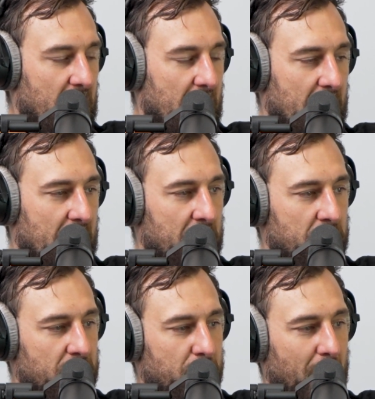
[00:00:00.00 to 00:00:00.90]

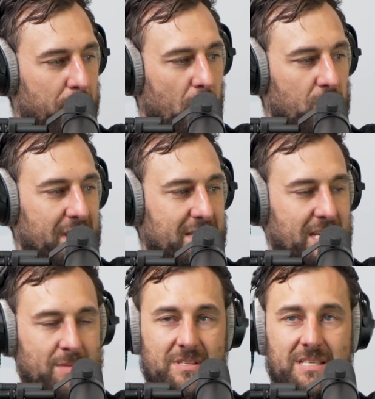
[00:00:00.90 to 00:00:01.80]
But both their
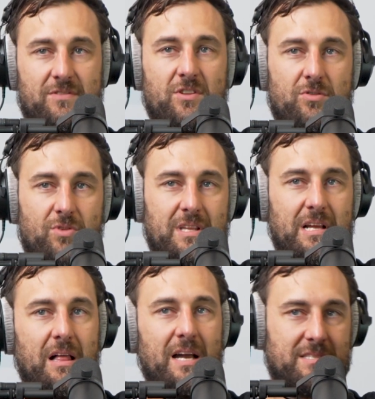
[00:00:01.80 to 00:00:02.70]
teams are 7-3 in their
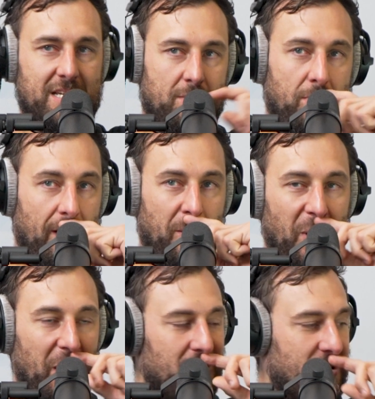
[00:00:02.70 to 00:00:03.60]
last 10 and playing
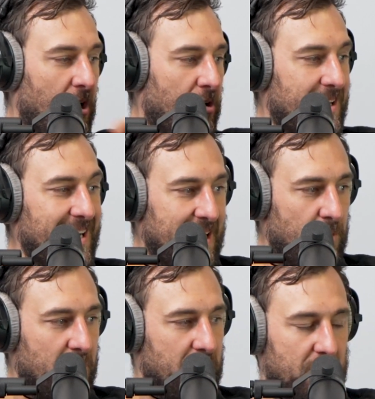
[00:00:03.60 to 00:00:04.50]
well. So Giddey
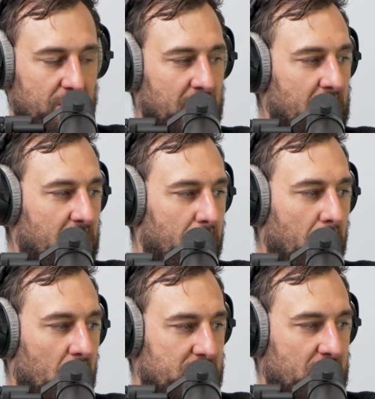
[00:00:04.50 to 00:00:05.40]
with a
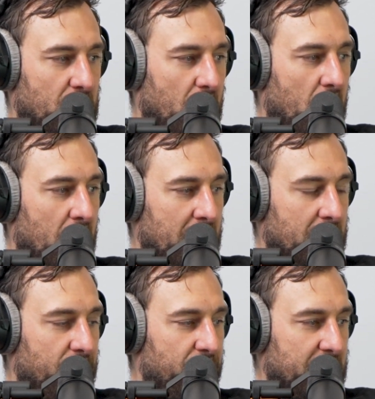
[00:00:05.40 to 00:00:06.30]
monster
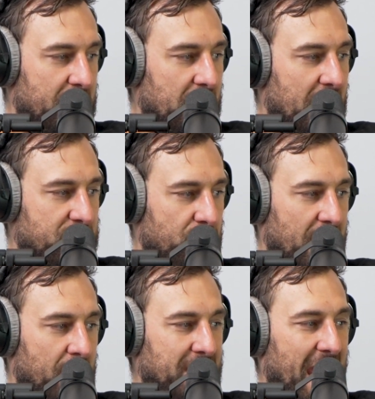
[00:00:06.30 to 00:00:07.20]
line these last 2
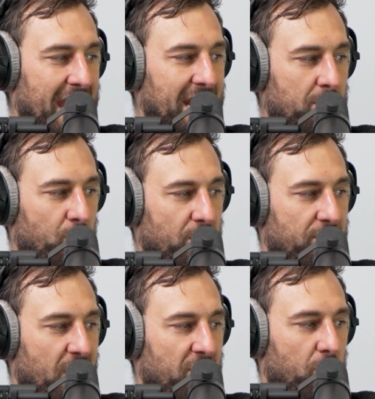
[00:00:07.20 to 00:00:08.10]
games,
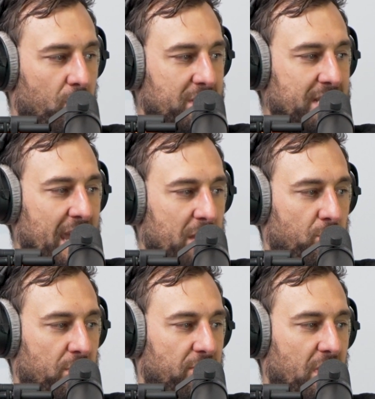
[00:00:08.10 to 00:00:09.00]
18.5 points,
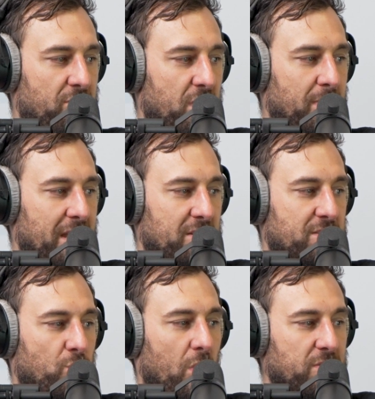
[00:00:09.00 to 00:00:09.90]
8.5 rebounds,
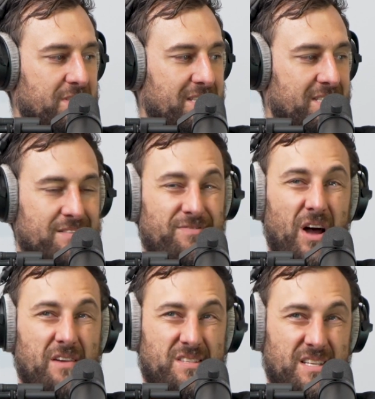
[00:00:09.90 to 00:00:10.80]
12 assists and
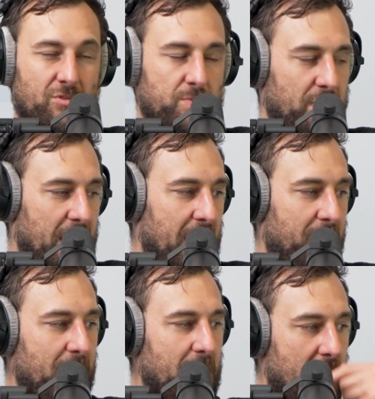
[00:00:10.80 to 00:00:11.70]
5 steals per
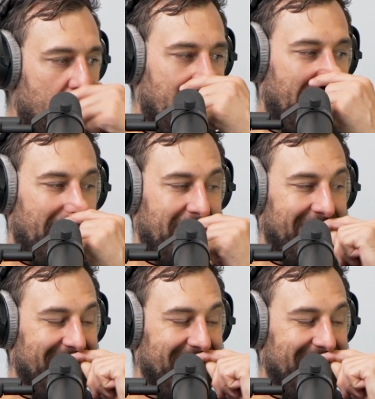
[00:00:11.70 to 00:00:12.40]
game. And